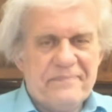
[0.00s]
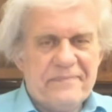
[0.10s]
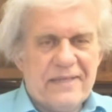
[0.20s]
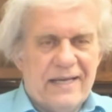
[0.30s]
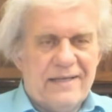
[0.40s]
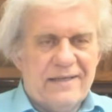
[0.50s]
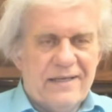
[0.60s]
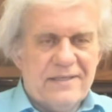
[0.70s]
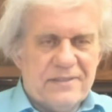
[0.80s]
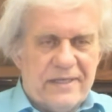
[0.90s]
Okay,
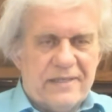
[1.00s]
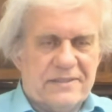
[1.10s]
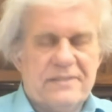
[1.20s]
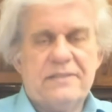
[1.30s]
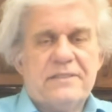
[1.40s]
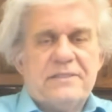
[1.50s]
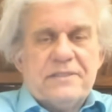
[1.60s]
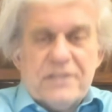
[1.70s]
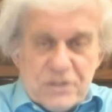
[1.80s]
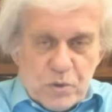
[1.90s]
so here it is. This is
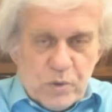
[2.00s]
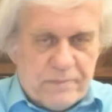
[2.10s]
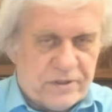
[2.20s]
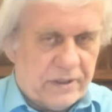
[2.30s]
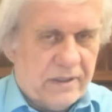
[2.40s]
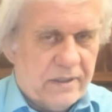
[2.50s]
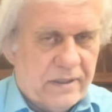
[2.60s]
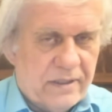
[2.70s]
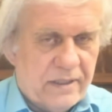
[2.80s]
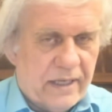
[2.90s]
description,
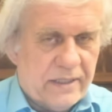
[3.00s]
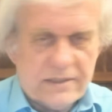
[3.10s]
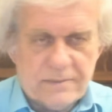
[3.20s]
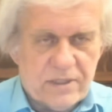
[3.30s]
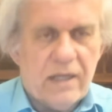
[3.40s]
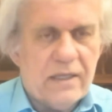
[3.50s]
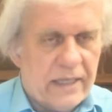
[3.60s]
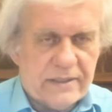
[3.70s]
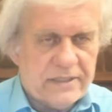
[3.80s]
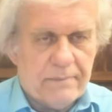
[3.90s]
and this comes all
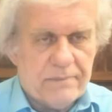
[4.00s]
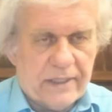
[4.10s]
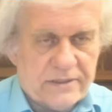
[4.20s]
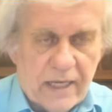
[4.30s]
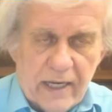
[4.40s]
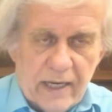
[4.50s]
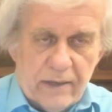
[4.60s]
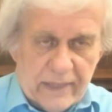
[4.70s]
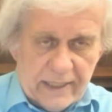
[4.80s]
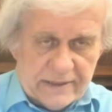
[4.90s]
out of the same place.
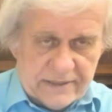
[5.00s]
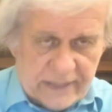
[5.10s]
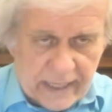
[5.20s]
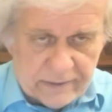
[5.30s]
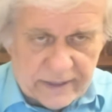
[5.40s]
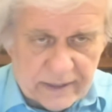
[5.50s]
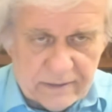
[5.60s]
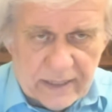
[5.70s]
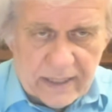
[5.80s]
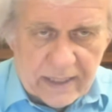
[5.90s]
Rayleigh scattering
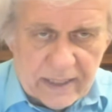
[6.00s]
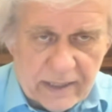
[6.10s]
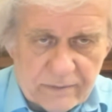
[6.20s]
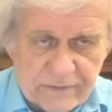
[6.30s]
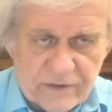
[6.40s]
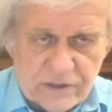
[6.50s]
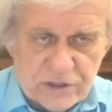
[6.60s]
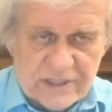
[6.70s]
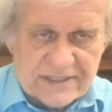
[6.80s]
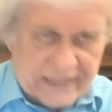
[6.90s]
refers
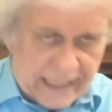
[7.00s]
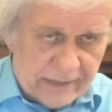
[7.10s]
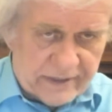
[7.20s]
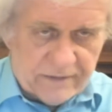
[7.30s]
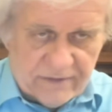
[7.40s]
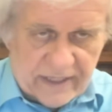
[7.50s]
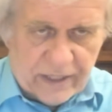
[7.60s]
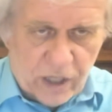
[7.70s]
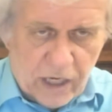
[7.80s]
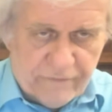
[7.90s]
to the scattering of light
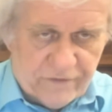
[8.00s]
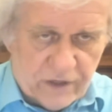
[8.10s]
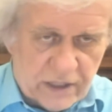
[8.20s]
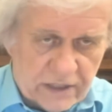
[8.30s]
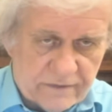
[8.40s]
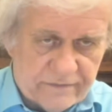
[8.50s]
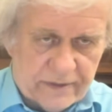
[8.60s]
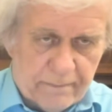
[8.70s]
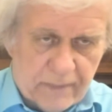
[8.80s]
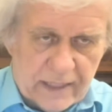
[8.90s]
off of the
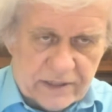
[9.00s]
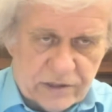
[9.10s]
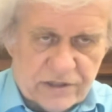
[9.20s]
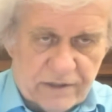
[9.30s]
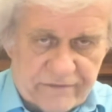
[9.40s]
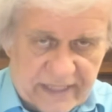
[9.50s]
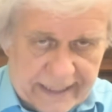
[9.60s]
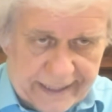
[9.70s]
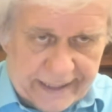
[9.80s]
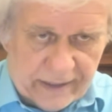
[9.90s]
molecules of the
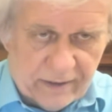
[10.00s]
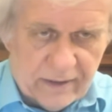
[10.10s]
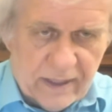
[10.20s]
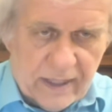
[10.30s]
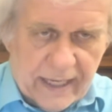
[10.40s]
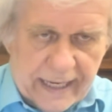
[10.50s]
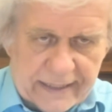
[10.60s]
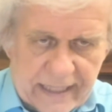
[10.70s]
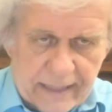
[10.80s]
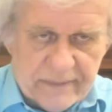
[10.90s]
air and
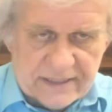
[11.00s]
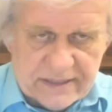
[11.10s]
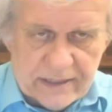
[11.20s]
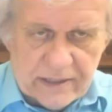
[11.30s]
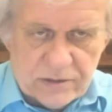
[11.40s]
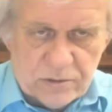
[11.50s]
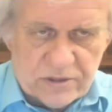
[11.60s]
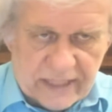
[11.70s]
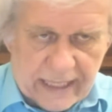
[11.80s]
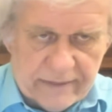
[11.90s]
can be extended to
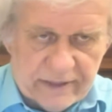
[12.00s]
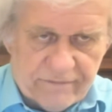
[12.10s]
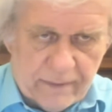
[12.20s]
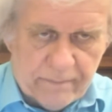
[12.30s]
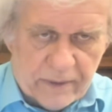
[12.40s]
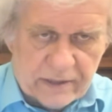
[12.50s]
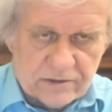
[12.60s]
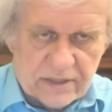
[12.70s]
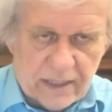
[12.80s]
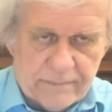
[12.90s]
scattering from
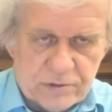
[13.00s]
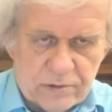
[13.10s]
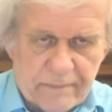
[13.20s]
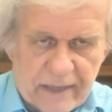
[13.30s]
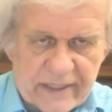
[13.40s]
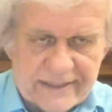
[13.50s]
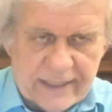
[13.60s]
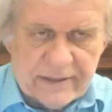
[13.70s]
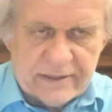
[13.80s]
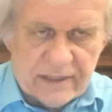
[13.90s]
particles up to about
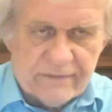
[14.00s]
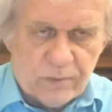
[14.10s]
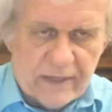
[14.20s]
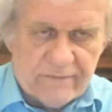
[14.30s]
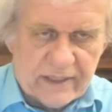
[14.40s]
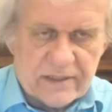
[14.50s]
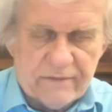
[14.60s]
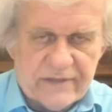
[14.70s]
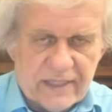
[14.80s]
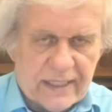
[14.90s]
1/10 of the wavelength
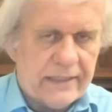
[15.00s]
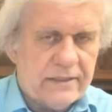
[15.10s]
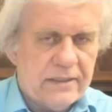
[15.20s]
of the light.